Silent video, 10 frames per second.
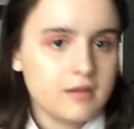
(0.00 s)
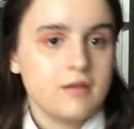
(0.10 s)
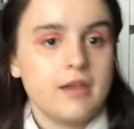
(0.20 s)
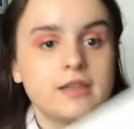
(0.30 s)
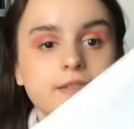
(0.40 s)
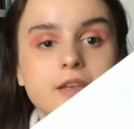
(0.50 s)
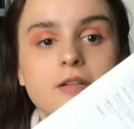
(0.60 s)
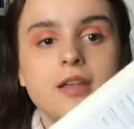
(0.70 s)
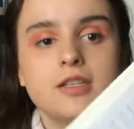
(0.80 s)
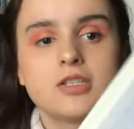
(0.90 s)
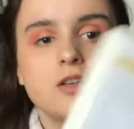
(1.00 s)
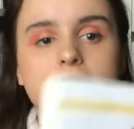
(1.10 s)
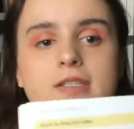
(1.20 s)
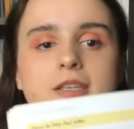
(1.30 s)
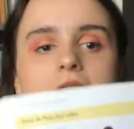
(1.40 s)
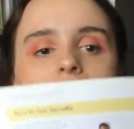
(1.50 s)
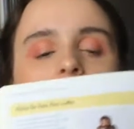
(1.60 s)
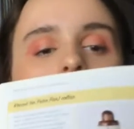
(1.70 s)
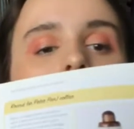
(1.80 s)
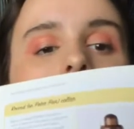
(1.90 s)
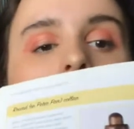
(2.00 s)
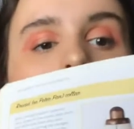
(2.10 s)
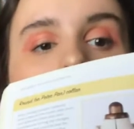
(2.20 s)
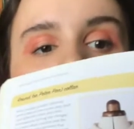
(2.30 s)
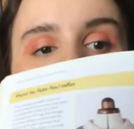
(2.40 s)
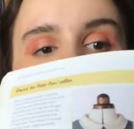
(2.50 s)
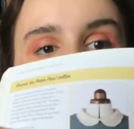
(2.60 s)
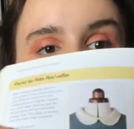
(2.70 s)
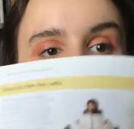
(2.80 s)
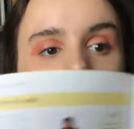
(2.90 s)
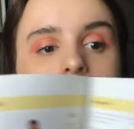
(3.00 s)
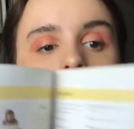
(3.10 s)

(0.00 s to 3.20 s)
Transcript: Okay, so it shows you how to make